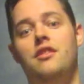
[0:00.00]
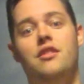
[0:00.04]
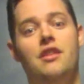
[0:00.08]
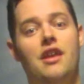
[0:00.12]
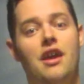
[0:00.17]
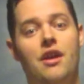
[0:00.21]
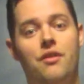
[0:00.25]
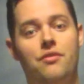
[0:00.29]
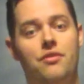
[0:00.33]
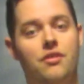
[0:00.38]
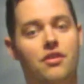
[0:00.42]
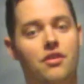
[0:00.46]

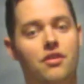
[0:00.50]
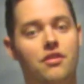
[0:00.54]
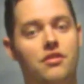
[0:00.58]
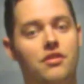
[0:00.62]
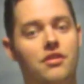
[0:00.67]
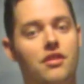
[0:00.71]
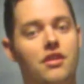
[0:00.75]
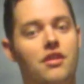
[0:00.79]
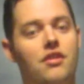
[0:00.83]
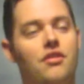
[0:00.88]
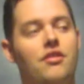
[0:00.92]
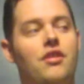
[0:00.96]
out there on
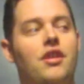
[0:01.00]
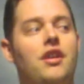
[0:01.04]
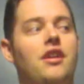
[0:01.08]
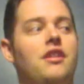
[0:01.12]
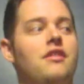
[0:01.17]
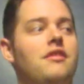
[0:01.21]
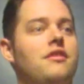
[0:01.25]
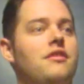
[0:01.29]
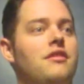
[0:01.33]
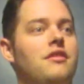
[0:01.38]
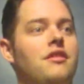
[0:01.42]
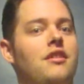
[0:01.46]
the
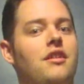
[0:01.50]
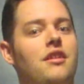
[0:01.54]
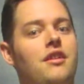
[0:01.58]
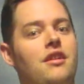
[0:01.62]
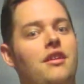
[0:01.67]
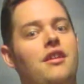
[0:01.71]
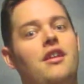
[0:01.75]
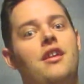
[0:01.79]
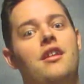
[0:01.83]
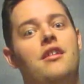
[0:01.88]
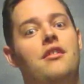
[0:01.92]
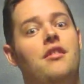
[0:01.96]
internet
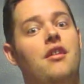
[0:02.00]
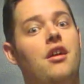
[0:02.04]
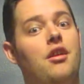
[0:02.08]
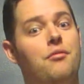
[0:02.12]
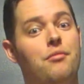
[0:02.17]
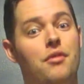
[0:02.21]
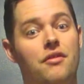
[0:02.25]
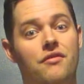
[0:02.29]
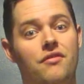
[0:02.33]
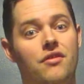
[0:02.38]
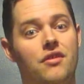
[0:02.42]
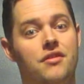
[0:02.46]
and a lot of
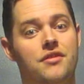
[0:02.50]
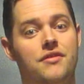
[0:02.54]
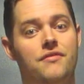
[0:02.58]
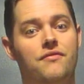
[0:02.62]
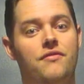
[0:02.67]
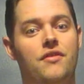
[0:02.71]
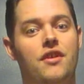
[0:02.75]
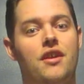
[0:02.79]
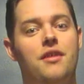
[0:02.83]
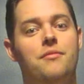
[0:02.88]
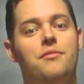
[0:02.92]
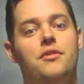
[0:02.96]
my friends and
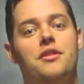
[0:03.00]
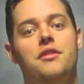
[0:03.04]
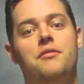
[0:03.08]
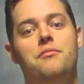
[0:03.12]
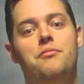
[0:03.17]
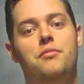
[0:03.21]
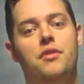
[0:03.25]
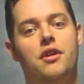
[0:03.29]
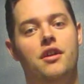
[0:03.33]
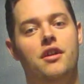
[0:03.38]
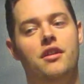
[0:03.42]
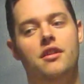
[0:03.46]
family.
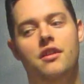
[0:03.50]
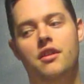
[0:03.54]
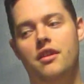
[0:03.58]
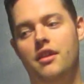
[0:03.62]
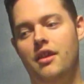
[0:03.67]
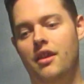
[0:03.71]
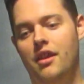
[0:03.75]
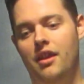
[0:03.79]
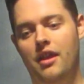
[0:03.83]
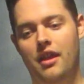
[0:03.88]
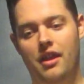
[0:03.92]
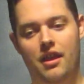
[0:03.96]
But
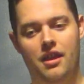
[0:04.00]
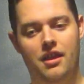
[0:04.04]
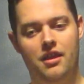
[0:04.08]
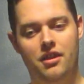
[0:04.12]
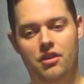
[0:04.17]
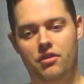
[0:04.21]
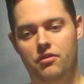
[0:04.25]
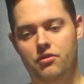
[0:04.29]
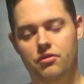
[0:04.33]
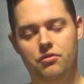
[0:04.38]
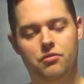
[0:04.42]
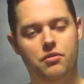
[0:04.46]

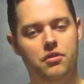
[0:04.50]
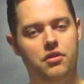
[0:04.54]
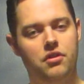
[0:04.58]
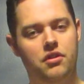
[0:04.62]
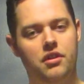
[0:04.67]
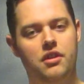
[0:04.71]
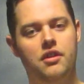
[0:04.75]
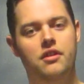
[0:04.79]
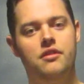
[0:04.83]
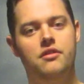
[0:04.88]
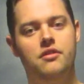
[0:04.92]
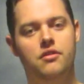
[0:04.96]
you do what you
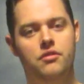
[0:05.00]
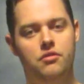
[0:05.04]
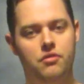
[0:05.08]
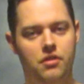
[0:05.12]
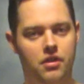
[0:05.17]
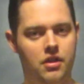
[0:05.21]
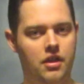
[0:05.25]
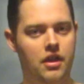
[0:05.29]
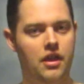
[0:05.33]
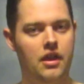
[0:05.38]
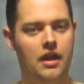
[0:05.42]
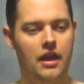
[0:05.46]
need to,
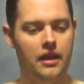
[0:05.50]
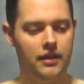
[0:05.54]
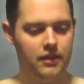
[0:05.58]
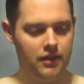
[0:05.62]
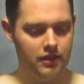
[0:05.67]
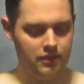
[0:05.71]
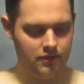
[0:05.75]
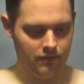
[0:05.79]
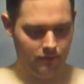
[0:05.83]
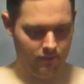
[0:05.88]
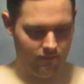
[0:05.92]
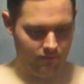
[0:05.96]
and I
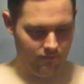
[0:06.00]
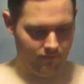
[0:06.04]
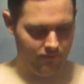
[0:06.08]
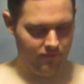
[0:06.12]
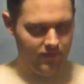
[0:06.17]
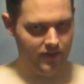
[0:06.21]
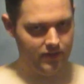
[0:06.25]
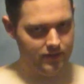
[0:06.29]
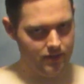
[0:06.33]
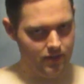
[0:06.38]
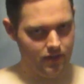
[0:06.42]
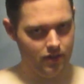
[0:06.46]
need to
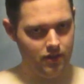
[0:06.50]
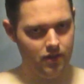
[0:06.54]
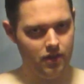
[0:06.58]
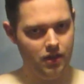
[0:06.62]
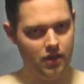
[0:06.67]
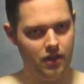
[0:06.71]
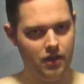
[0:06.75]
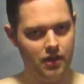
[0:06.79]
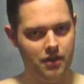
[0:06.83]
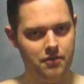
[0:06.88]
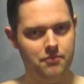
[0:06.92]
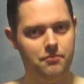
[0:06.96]

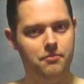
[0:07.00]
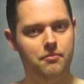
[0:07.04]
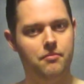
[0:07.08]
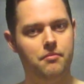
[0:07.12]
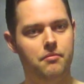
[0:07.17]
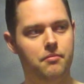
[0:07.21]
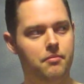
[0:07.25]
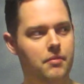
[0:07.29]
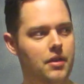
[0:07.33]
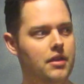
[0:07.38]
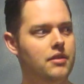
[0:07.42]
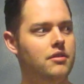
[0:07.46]
physically and
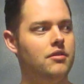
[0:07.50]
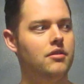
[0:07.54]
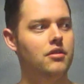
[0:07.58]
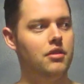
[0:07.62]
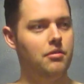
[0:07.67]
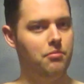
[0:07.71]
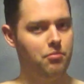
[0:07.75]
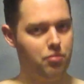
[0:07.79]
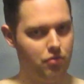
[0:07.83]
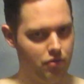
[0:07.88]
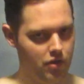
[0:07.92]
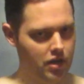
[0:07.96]
mentally
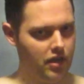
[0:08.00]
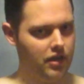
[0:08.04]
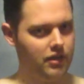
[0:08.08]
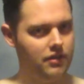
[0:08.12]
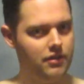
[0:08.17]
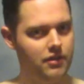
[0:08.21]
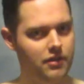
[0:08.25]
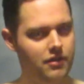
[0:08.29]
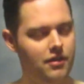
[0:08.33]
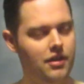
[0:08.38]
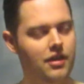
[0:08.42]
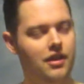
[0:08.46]
break,
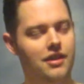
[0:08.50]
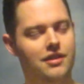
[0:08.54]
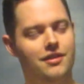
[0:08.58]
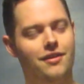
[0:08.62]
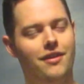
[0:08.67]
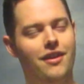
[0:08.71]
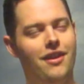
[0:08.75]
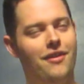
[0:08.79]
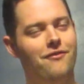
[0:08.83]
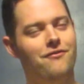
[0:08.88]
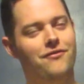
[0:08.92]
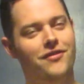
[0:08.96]
and I guess
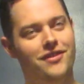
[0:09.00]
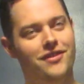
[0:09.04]
not